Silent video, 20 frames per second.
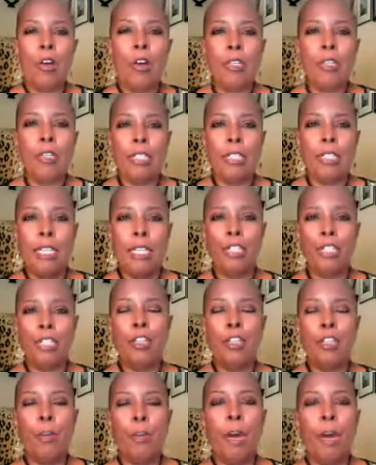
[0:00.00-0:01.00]
on
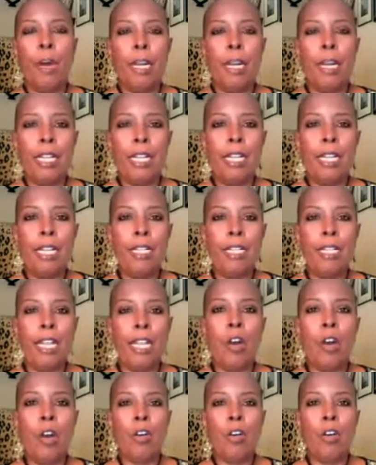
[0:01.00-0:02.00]
into your body, and
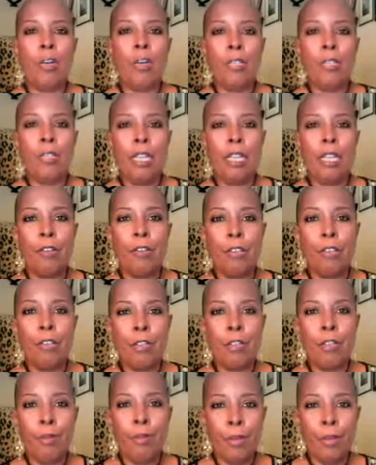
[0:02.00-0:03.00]
then they all come together
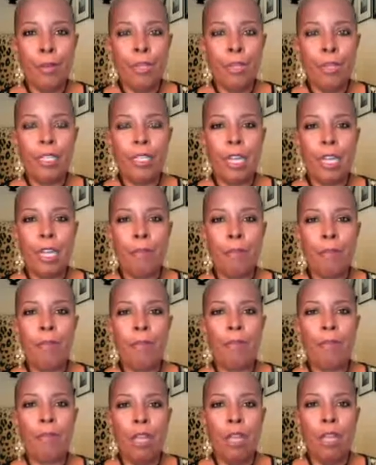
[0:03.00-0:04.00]
in a computed
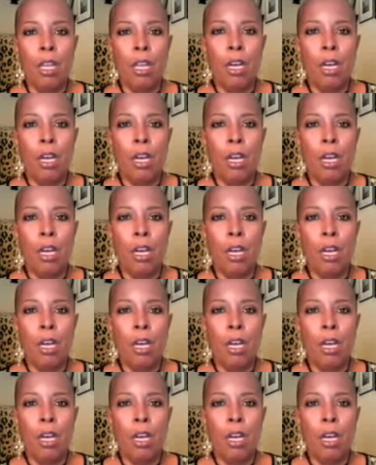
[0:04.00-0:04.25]
type of